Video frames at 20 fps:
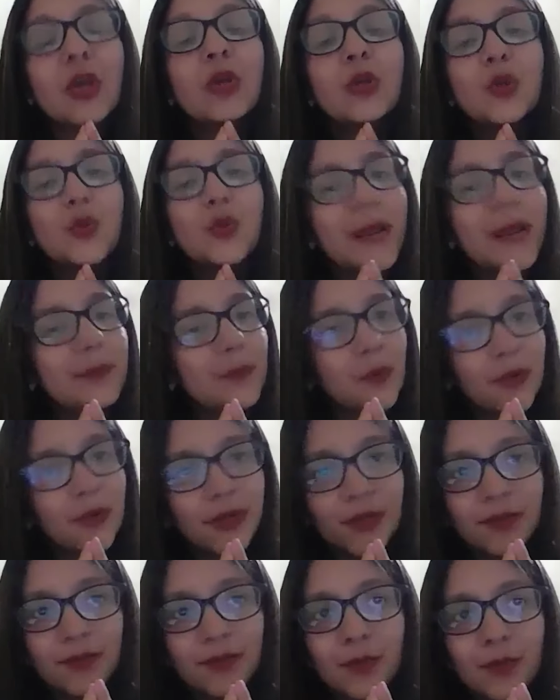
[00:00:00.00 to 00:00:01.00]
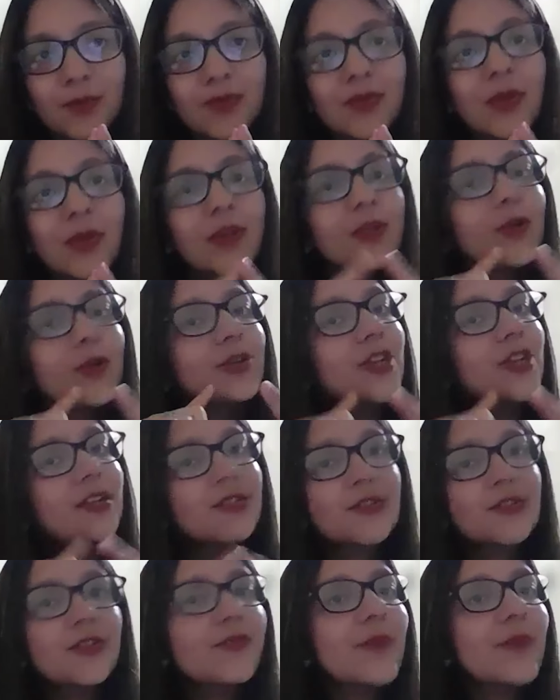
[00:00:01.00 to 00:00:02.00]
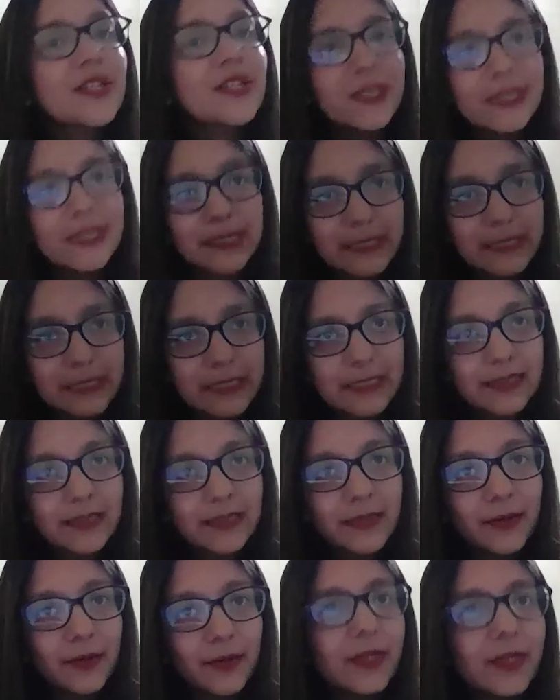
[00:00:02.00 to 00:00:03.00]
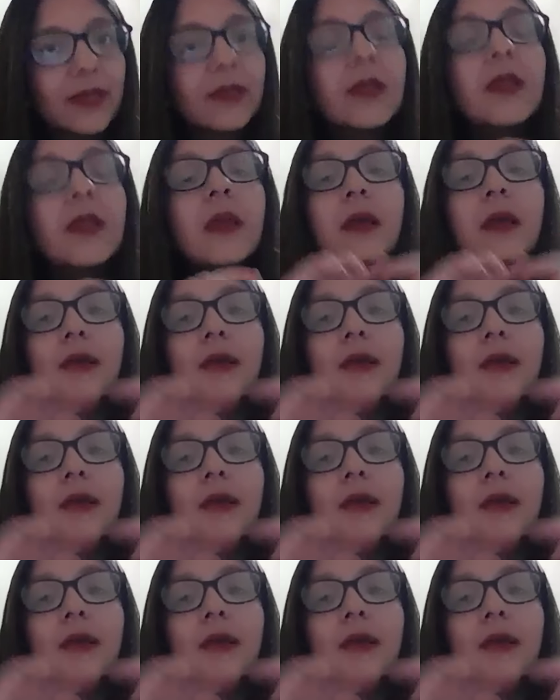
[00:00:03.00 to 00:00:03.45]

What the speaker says: you get more interviews, your chances of matching increase. Okay.